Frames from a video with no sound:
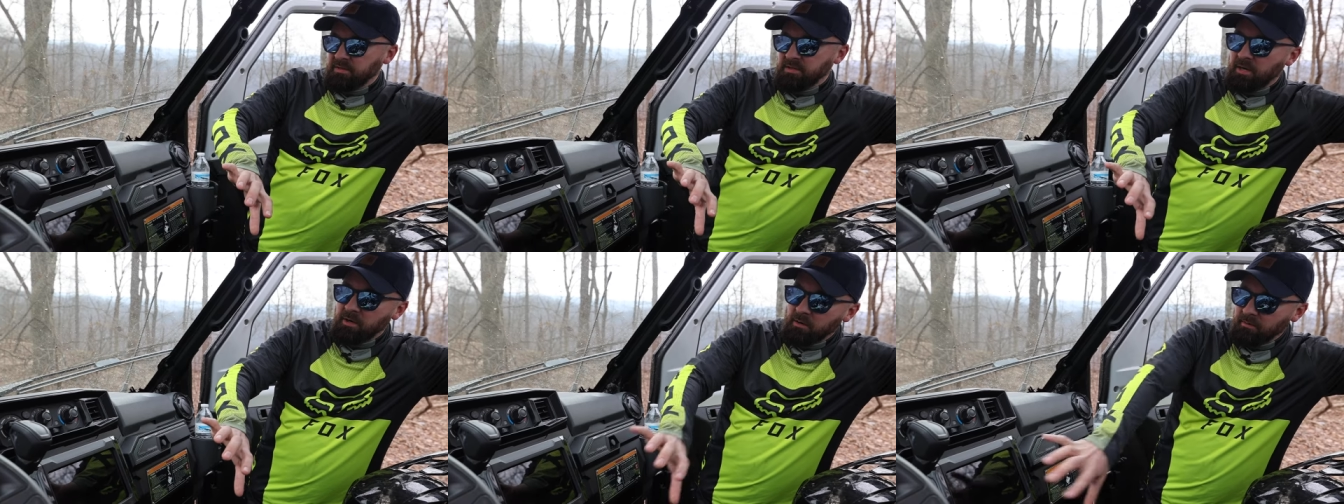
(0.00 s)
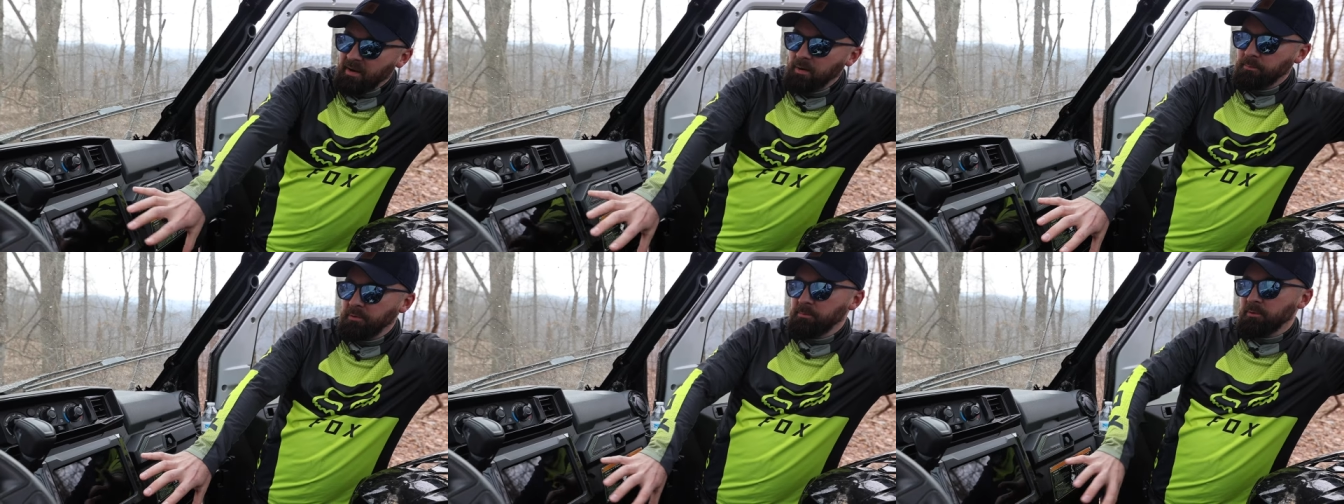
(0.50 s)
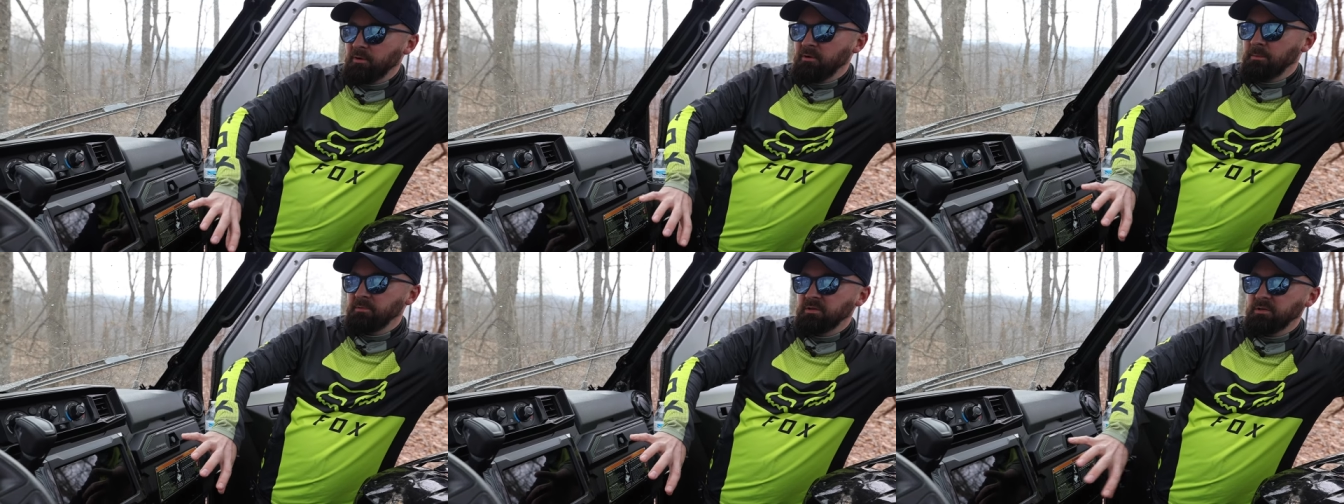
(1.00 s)
It's got our route
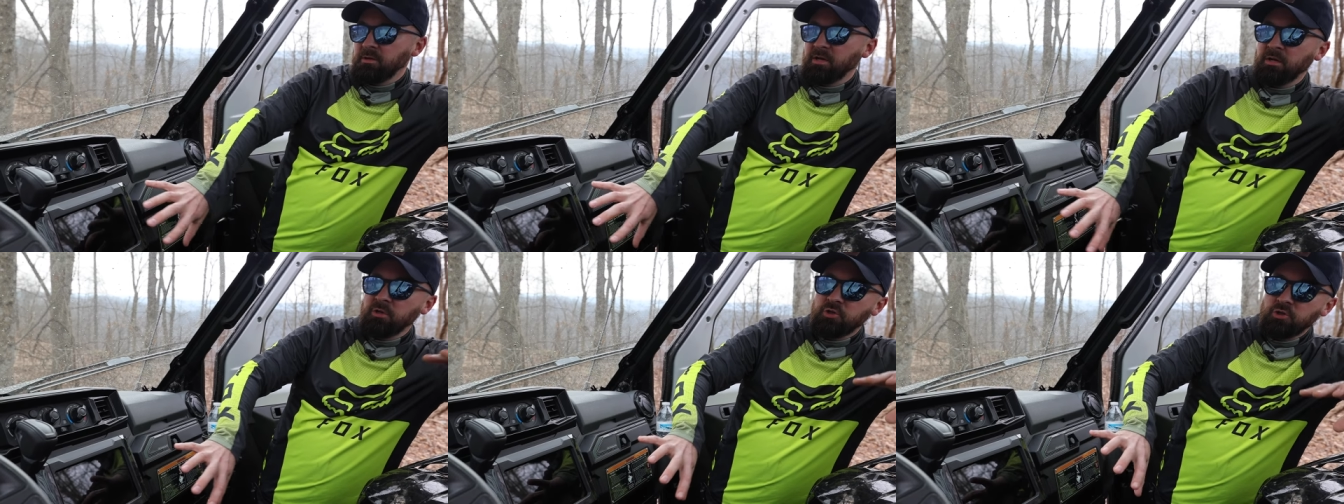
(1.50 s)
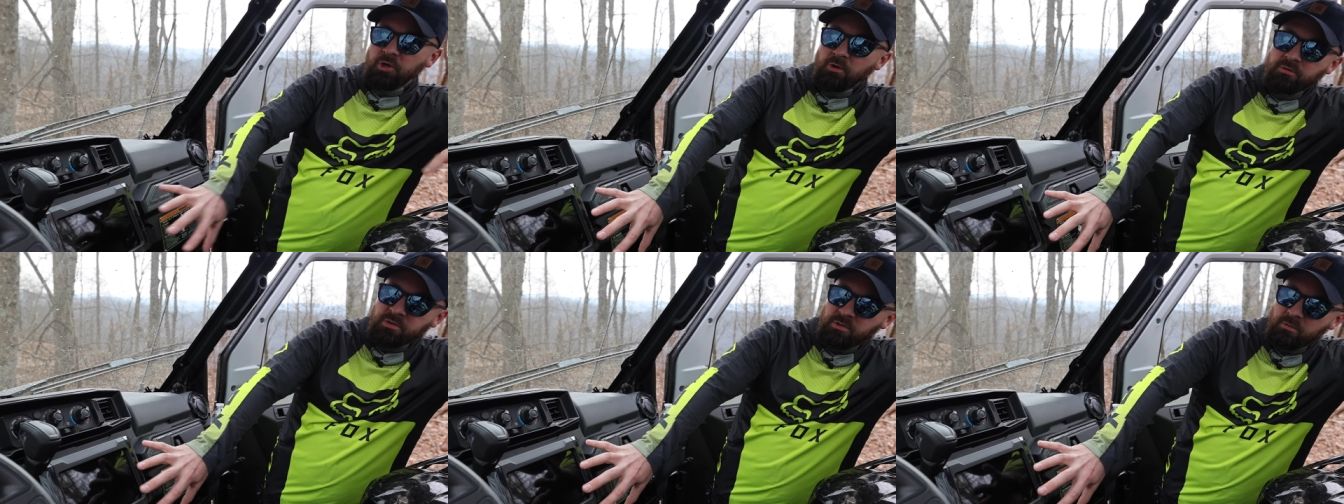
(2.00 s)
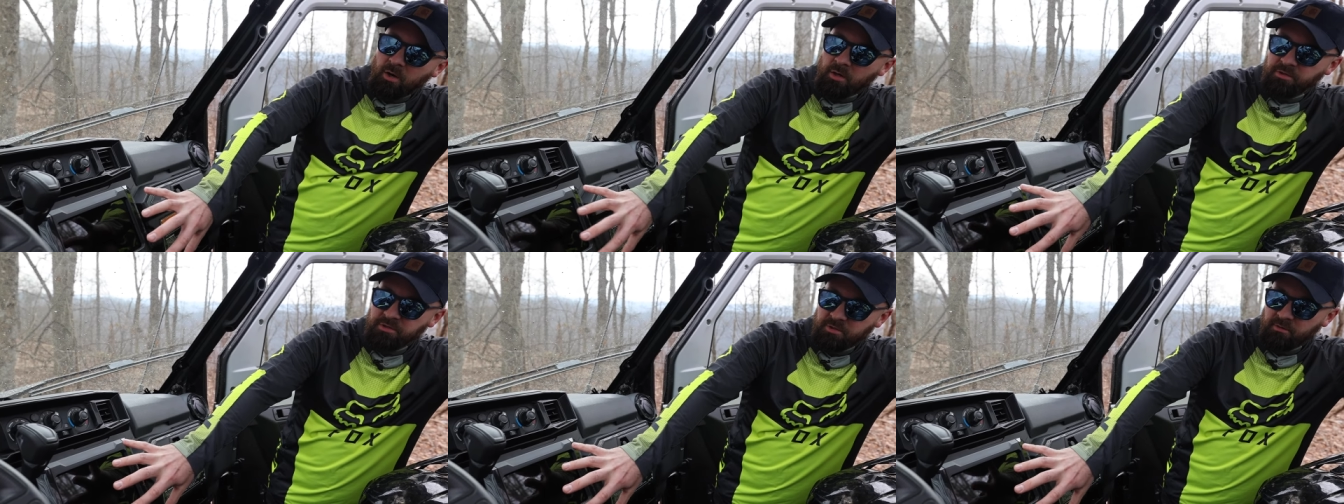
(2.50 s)
pre-programmed into it and it shows you
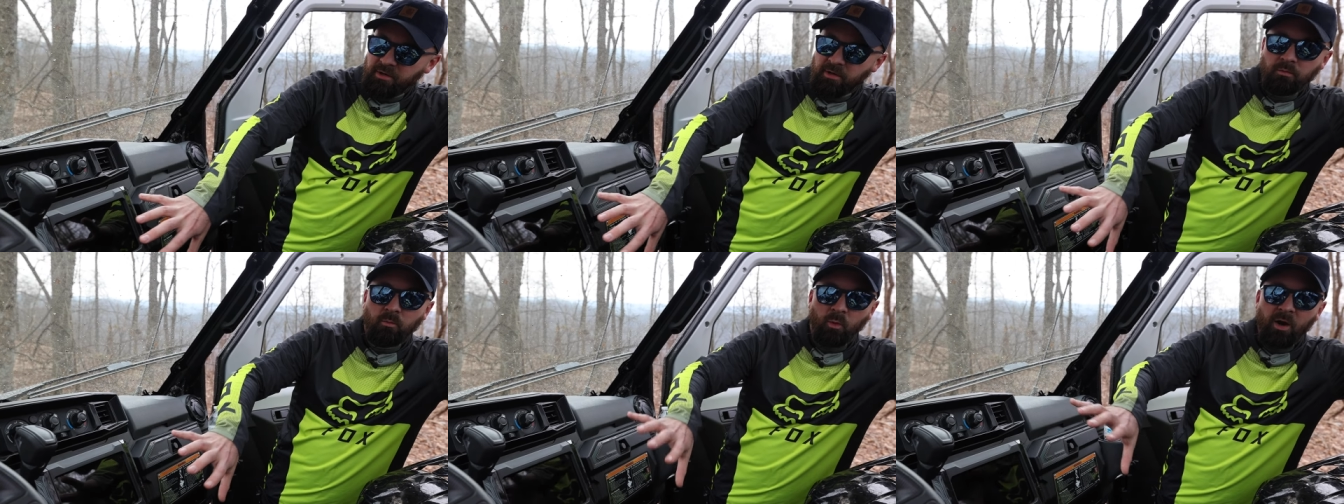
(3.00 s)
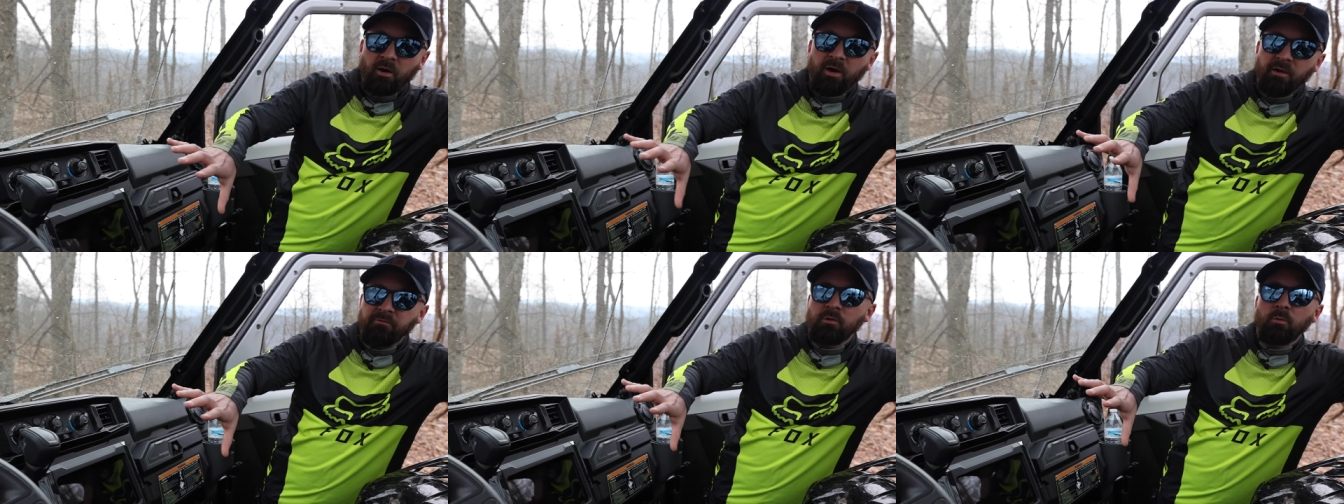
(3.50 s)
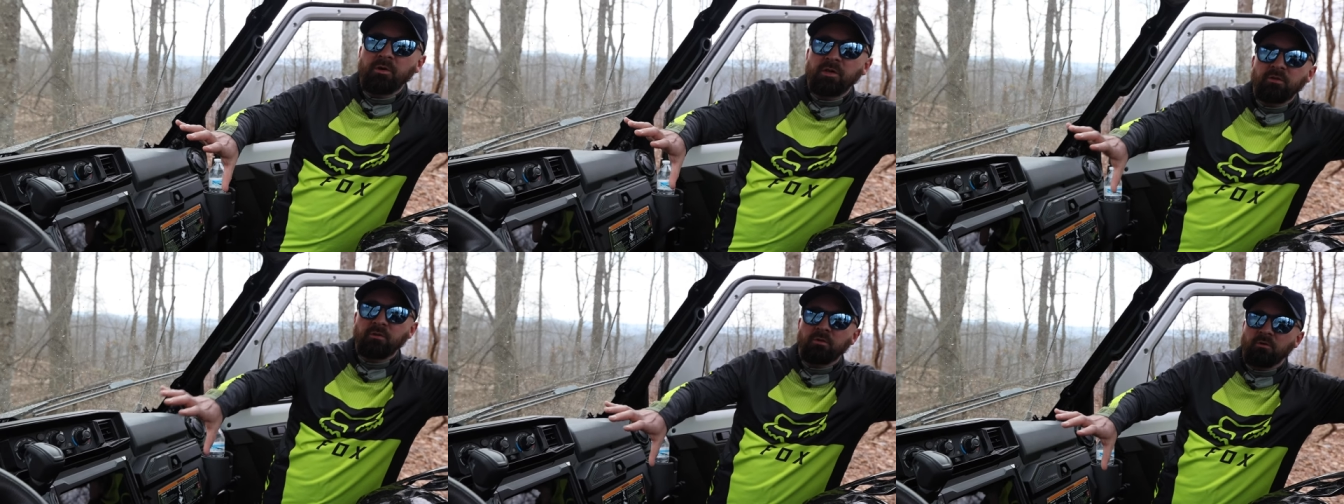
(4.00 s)
on a screen where everyone
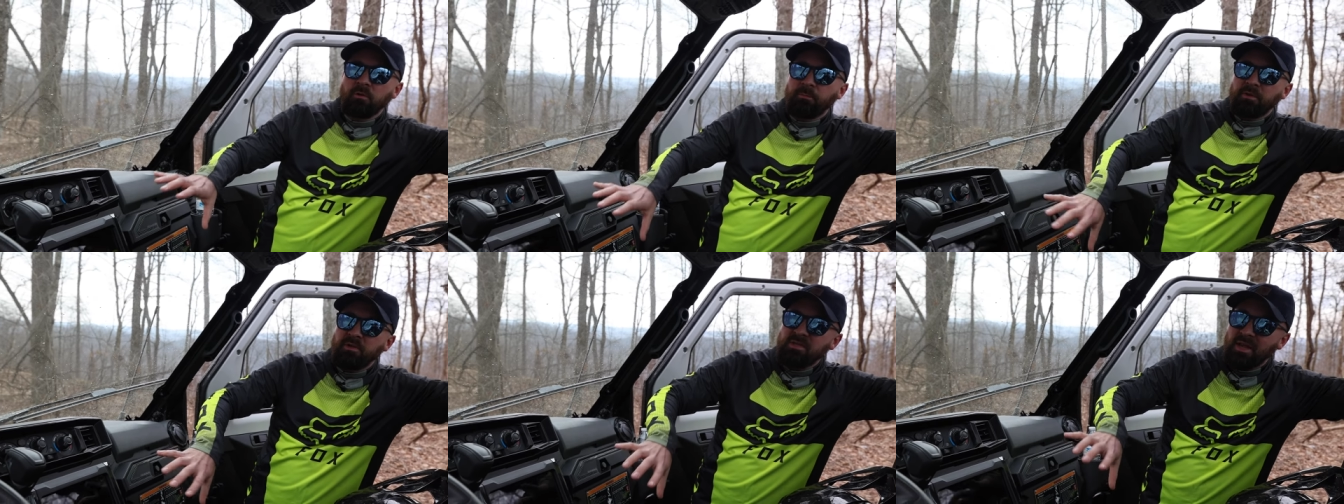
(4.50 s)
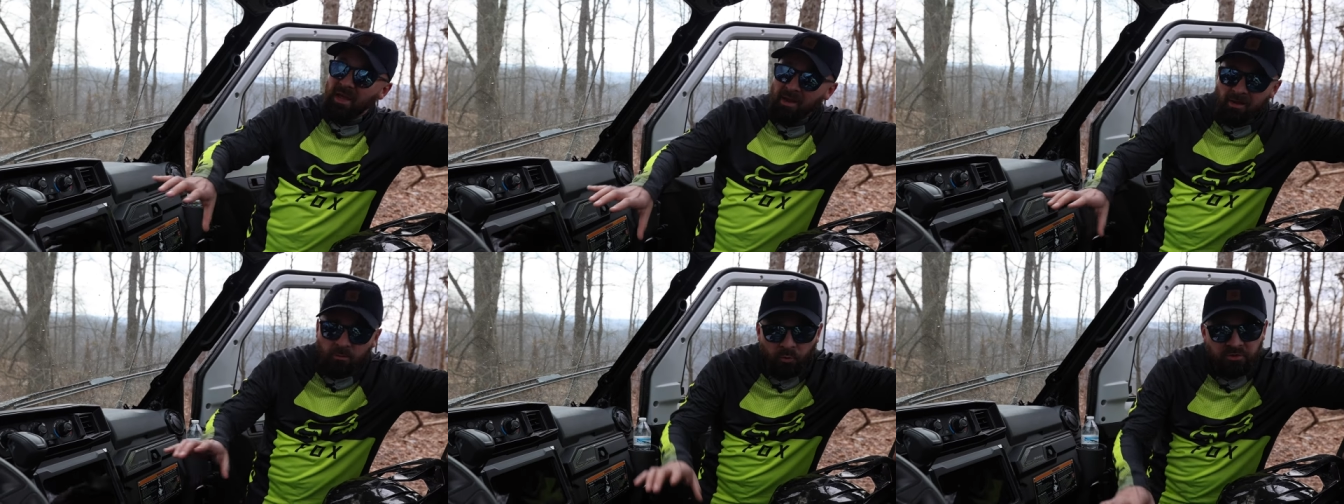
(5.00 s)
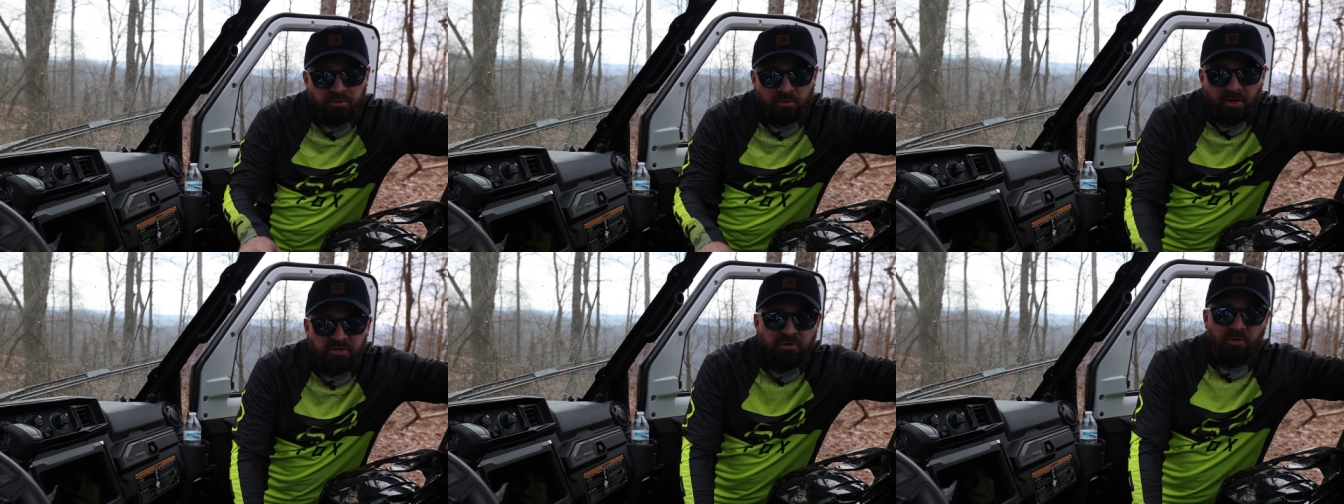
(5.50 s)
in your group is and which
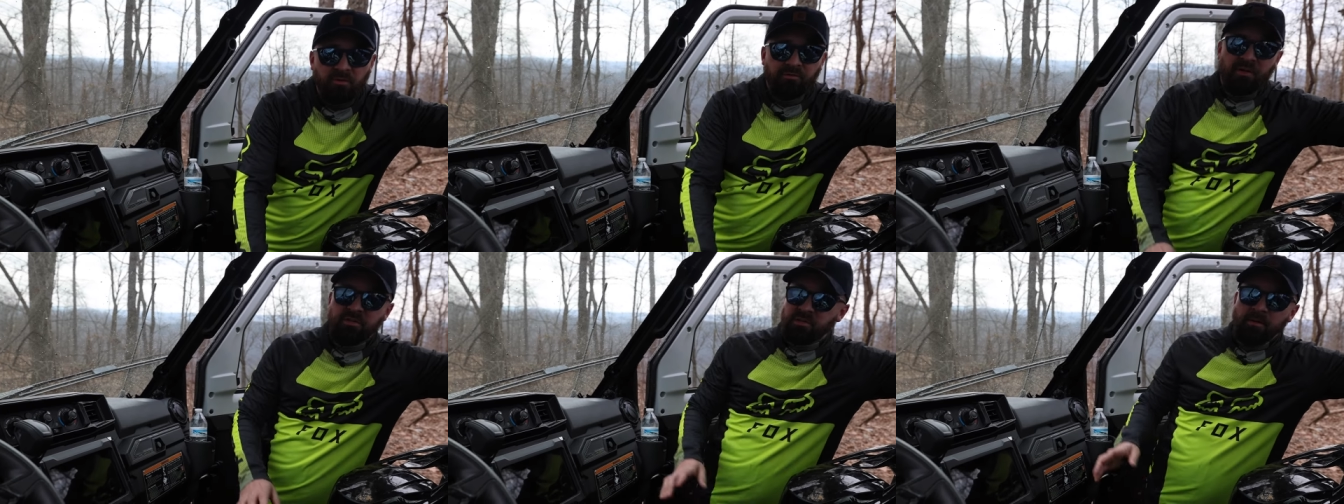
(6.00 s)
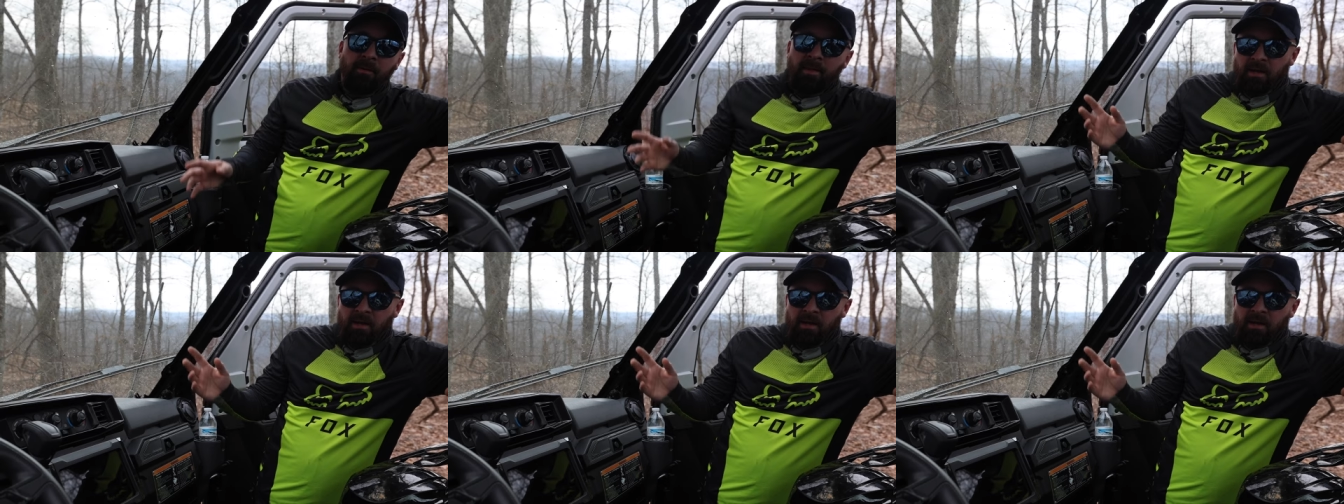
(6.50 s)
direction they're facing.